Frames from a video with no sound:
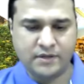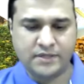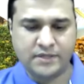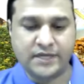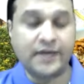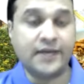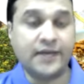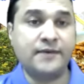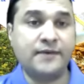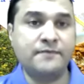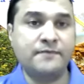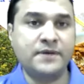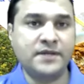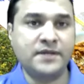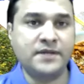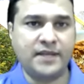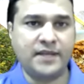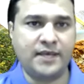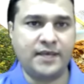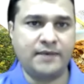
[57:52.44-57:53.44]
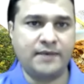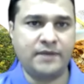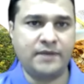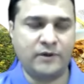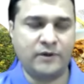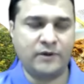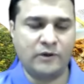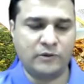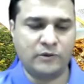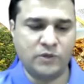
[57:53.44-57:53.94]
Time, name, and
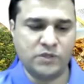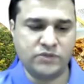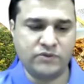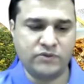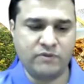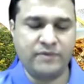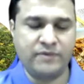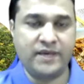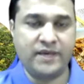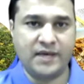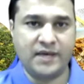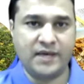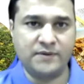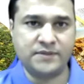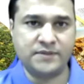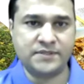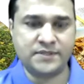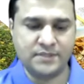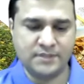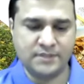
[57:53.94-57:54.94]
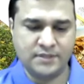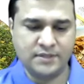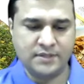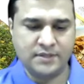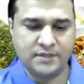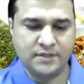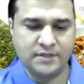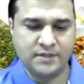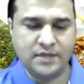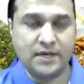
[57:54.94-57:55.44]
all those will be announced
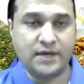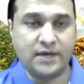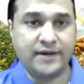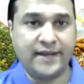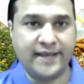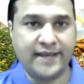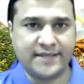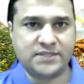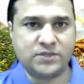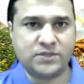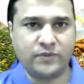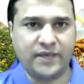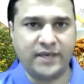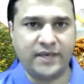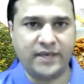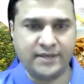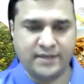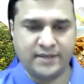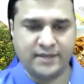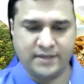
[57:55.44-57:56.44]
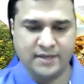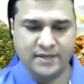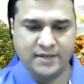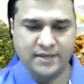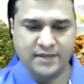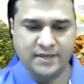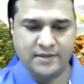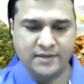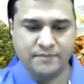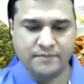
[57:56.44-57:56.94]
next week.
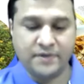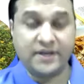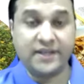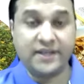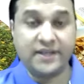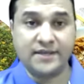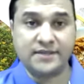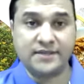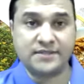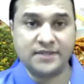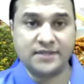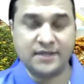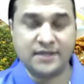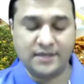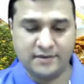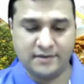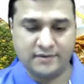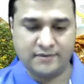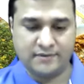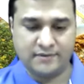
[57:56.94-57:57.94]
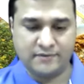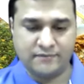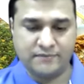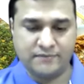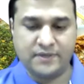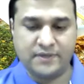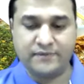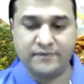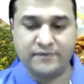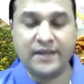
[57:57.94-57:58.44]
But yes,
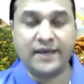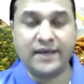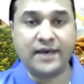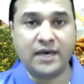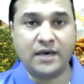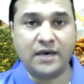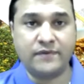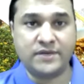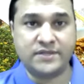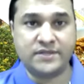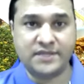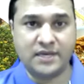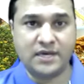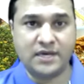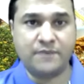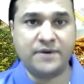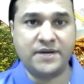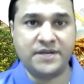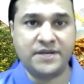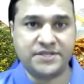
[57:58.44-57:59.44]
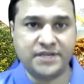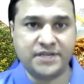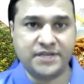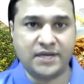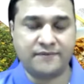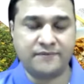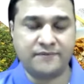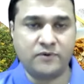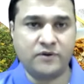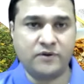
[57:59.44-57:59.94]
we will have a celebrity
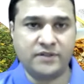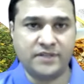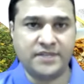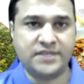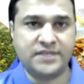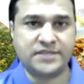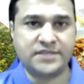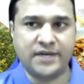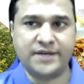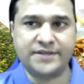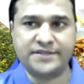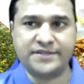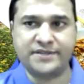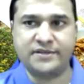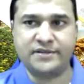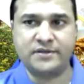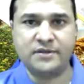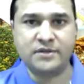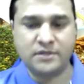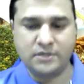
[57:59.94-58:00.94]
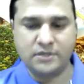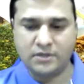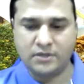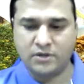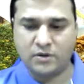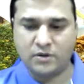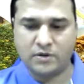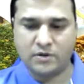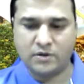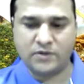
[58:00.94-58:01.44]
chef on this session
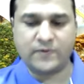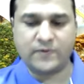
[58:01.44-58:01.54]
on